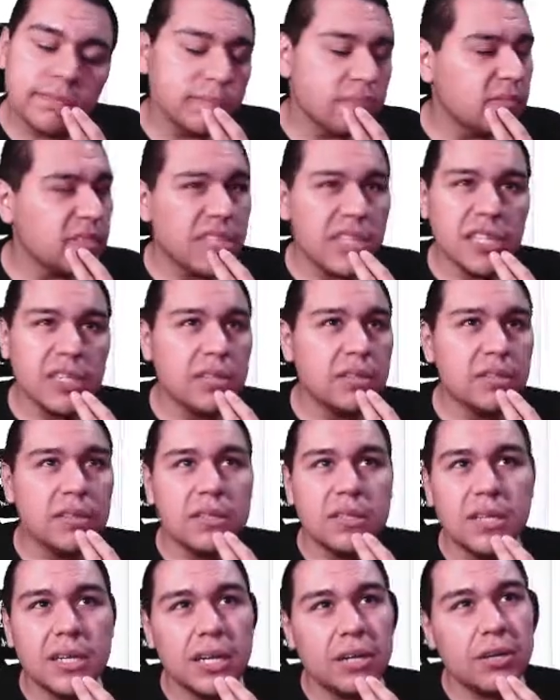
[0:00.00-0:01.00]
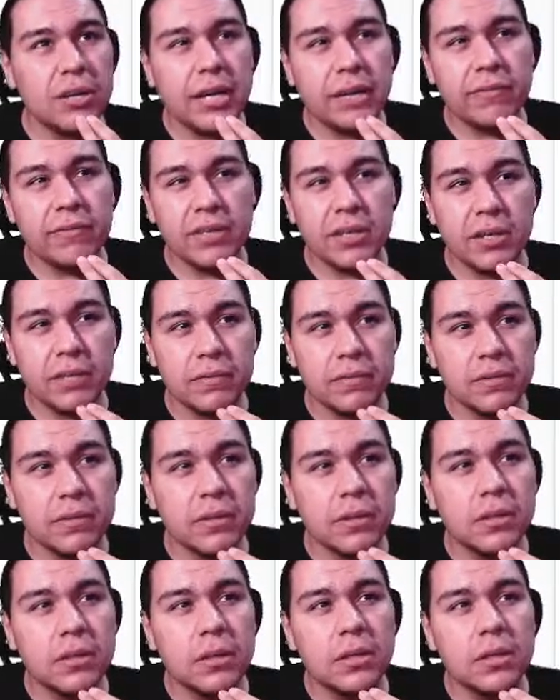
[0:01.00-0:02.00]
No, I don't have enough.
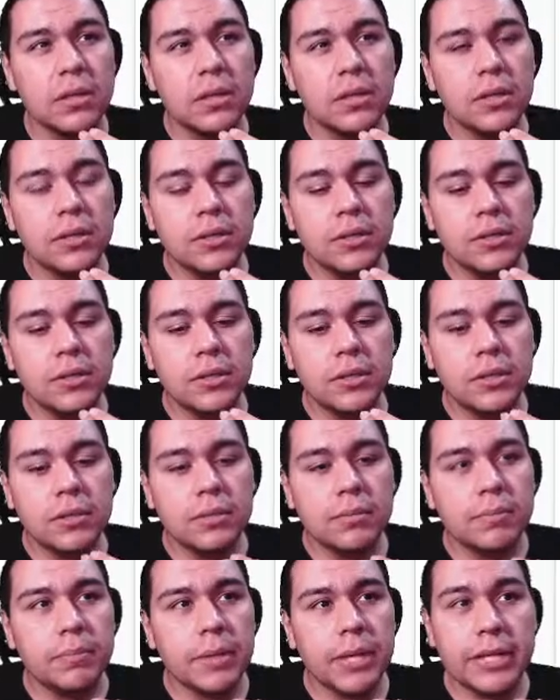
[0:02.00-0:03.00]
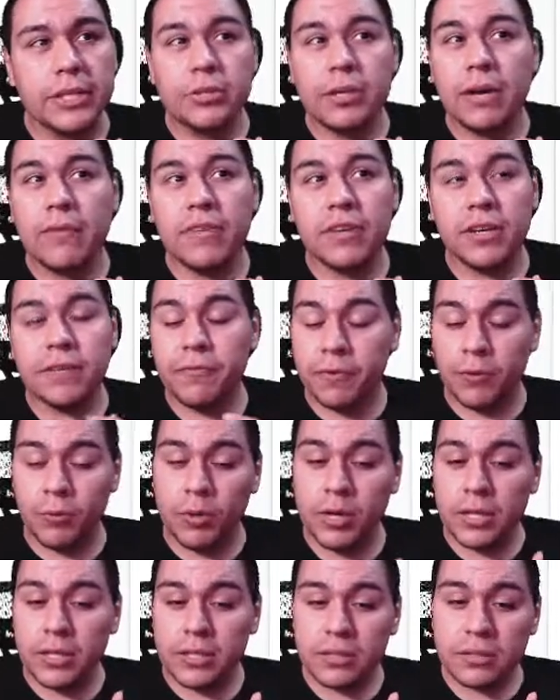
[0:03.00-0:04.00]
But I do have enough for
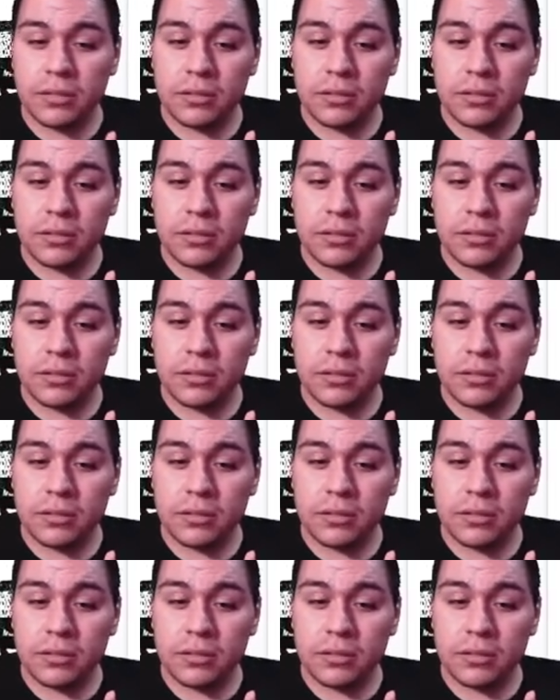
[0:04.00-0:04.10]
1.